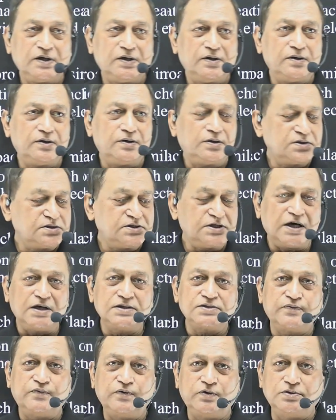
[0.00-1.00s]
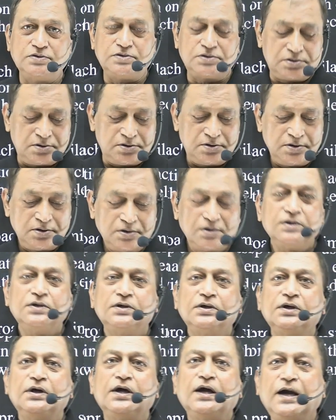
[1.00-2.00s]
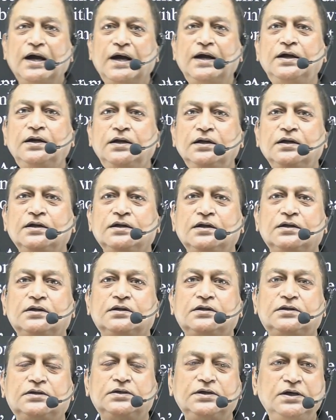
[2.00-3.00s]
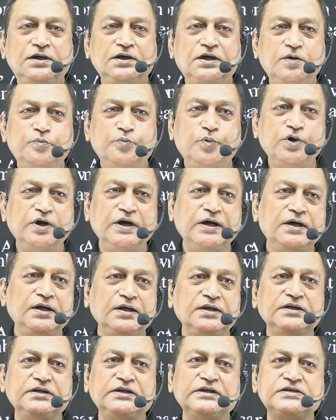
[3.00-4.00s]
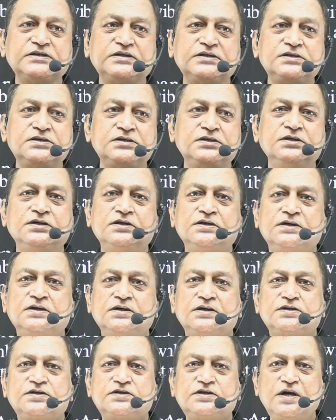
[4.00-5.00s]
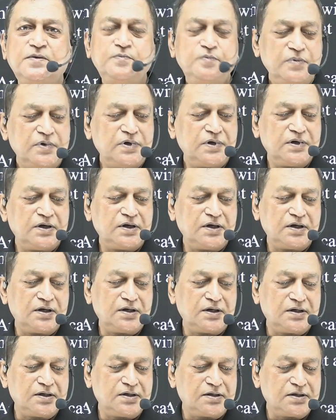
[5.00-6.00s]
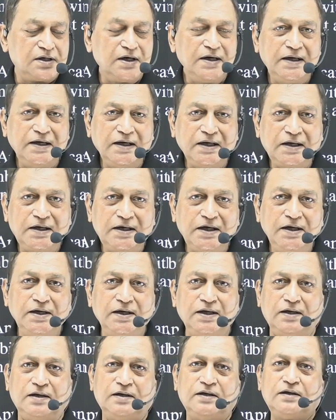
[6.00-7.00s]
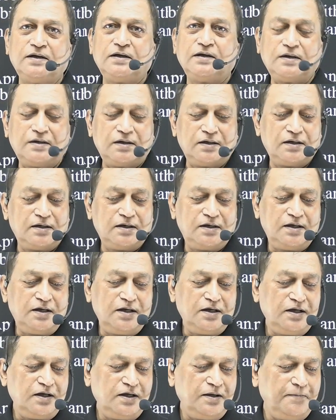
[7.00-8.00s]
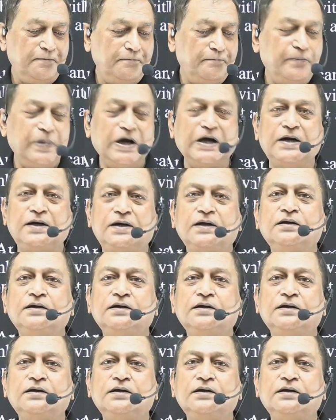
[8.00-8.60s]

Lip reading: or charge flows. And third component in this is some conducting part,